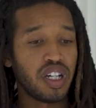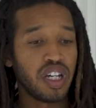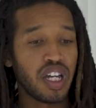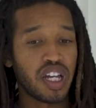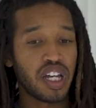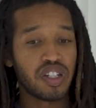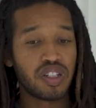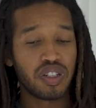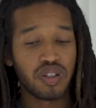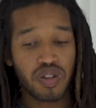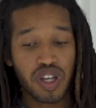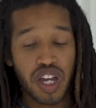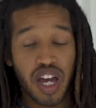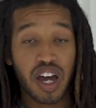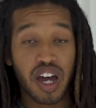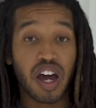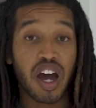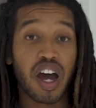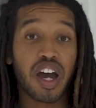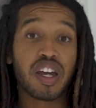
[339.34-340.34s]
And so
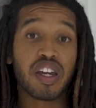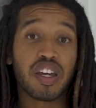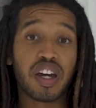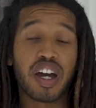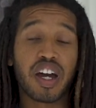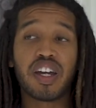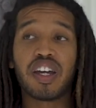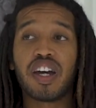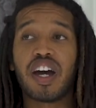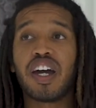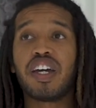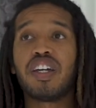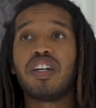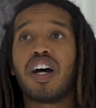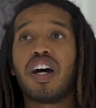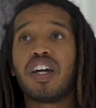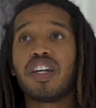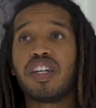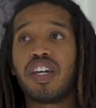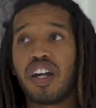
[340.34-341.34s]
yeah,
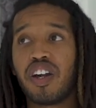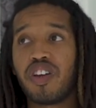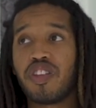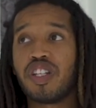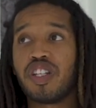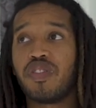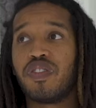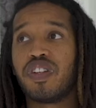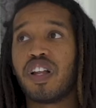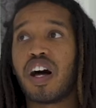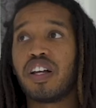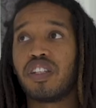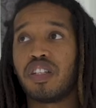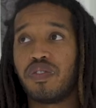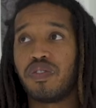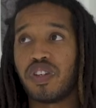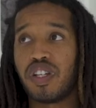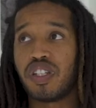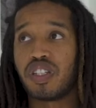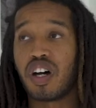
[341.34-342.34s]
I carry these
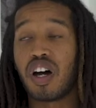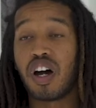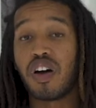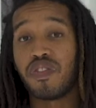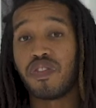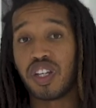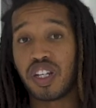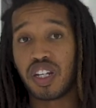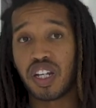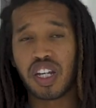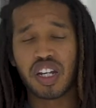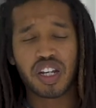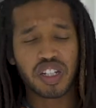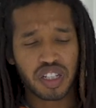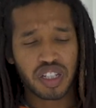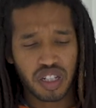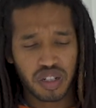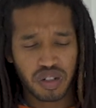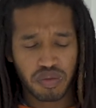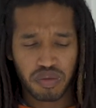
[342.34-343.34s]
philosophies often, and it
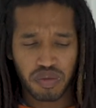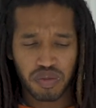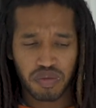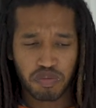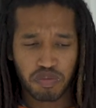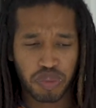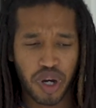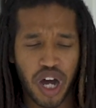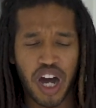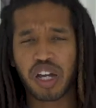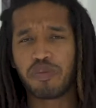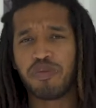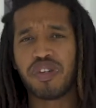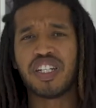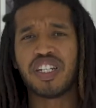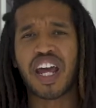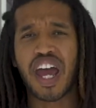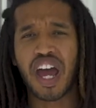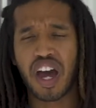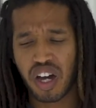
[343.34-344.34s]
doesn't bog me
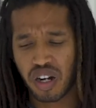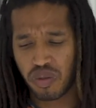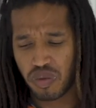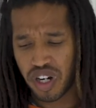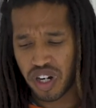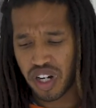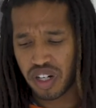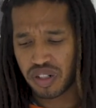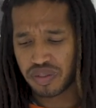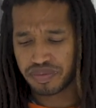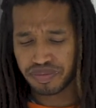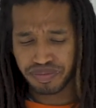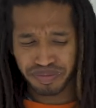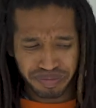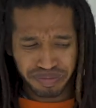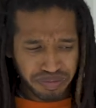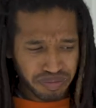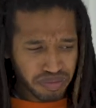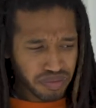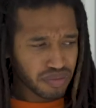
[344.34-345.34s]
down where
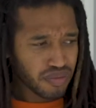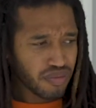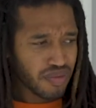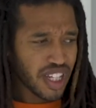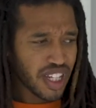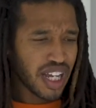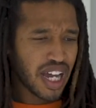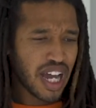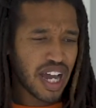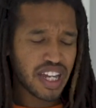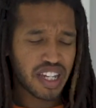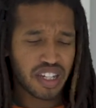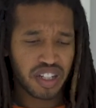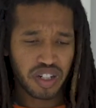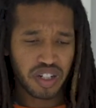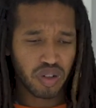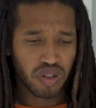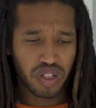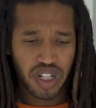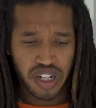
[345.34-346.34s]
I can
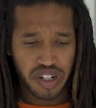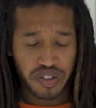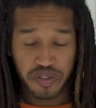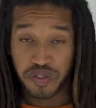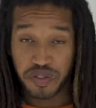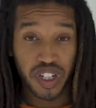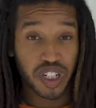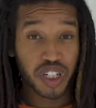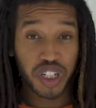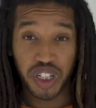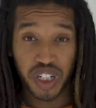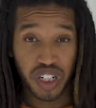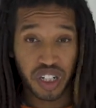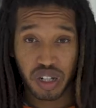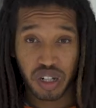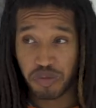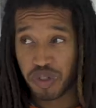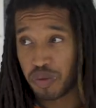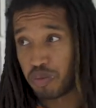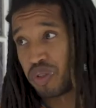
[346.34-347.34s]
no longer function.
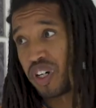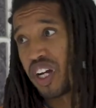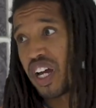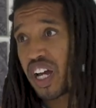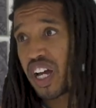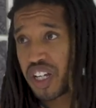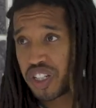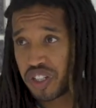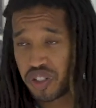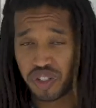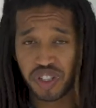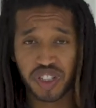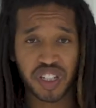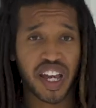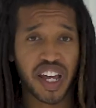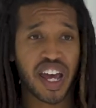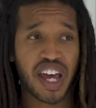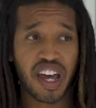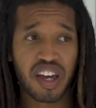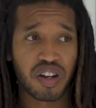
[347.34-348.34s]
I'm depressed or
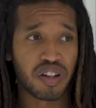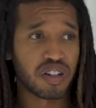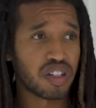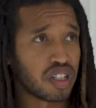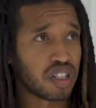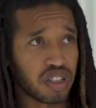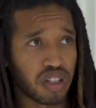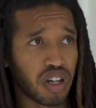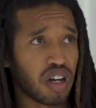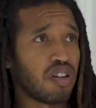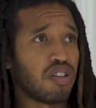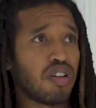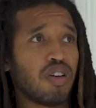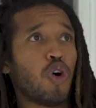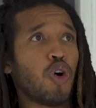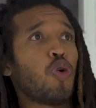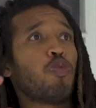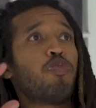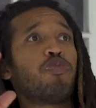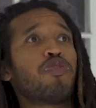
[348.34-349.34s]
sad and all
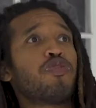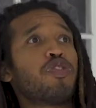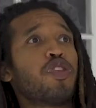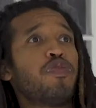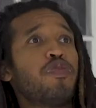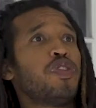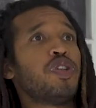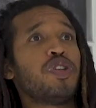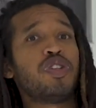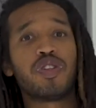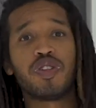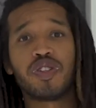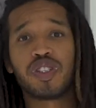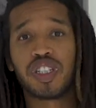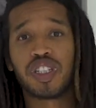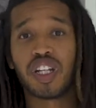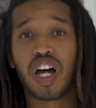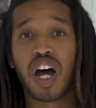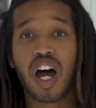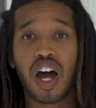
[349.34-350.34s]
hope for the future is
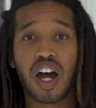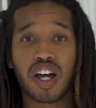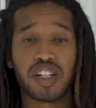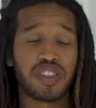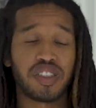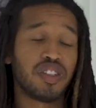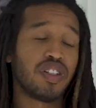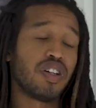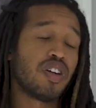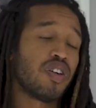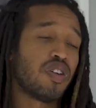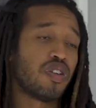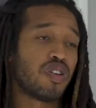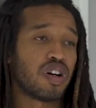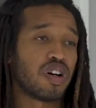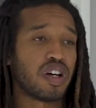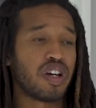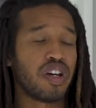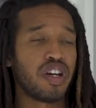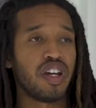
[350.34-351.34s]
lost.
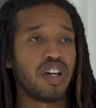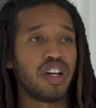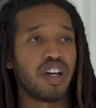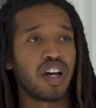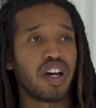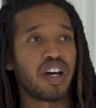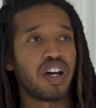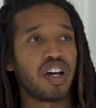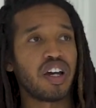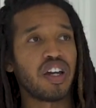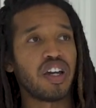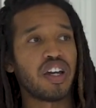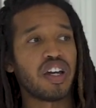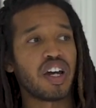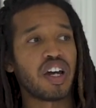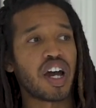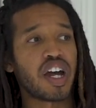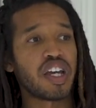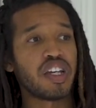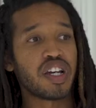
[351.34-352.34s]
No,
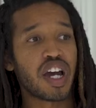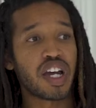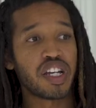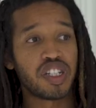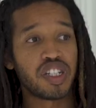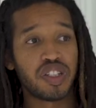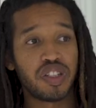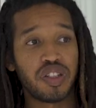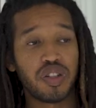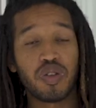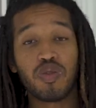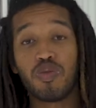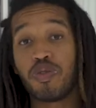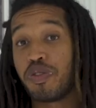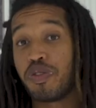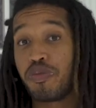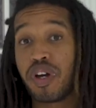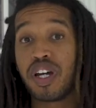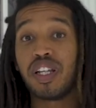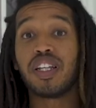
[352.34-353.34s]
I still,
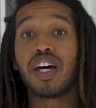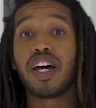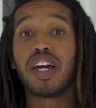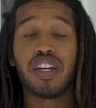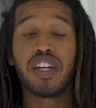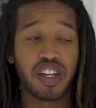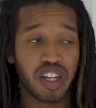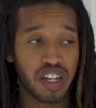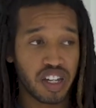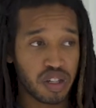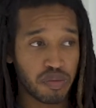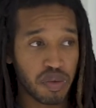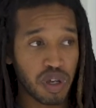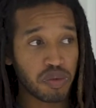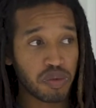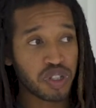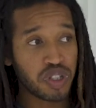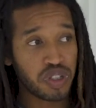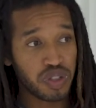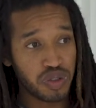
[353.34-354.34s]
with my light, am
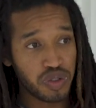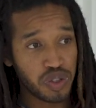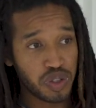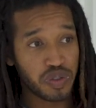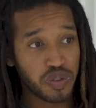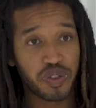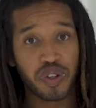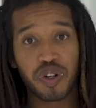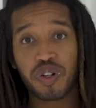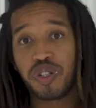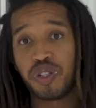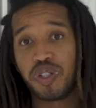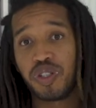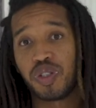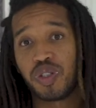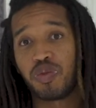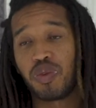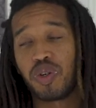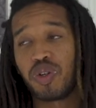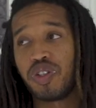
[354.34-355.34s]
able to traverse
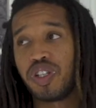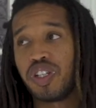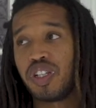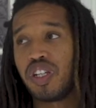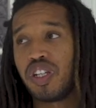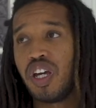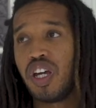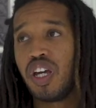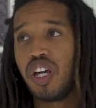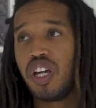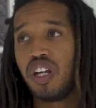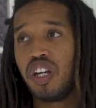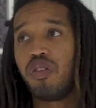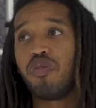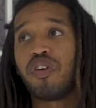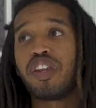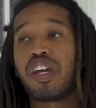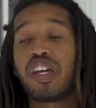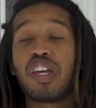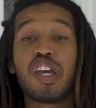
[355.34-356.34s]
this world in a
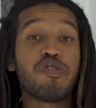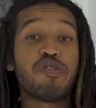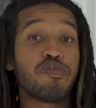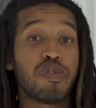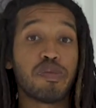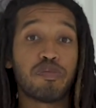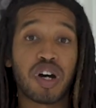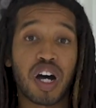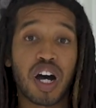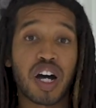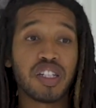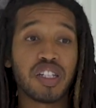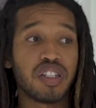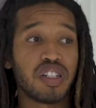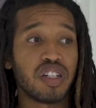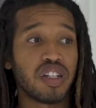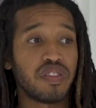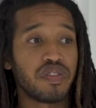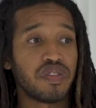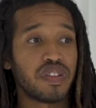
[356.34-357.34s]
way that keeps me
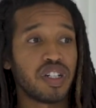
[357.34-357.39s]
positive.